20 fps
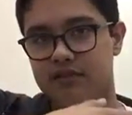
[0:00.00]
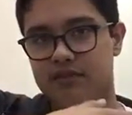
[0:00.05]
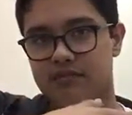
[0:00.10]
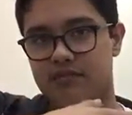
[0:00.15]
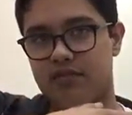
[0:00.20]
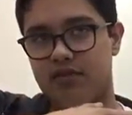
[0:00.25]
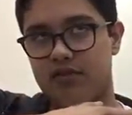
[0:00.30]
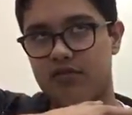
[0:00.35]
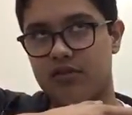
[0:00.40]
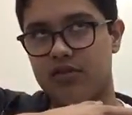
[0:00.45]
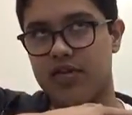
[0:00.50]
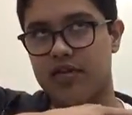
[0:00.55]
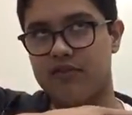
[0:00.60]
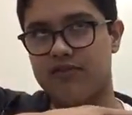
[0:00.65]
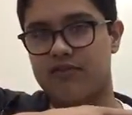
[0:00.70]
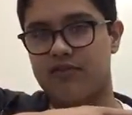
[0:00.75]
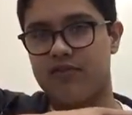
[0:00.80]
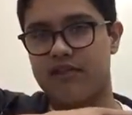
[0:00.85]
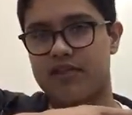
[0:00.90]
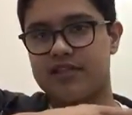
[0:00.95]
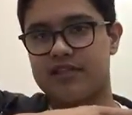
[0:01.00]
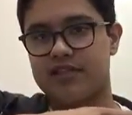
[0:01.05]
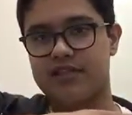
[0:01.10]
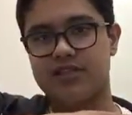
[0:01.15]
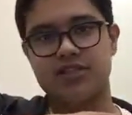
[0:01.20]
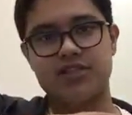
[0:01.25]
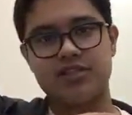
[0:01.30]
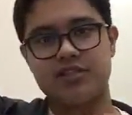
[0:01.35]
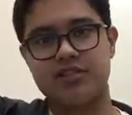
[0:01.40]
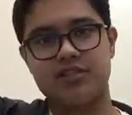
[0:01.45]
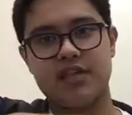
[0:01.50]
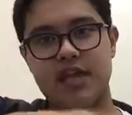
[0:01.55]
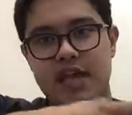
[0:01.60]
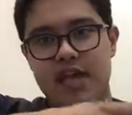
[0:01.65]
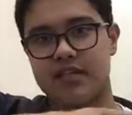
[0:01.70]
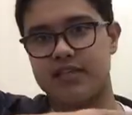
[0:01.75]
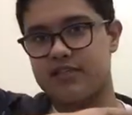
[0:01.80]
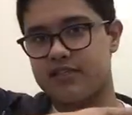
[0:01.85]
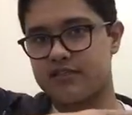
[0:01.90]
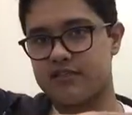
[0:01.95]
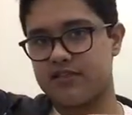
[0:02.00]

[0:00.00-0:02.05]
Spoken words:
pro-life organizations and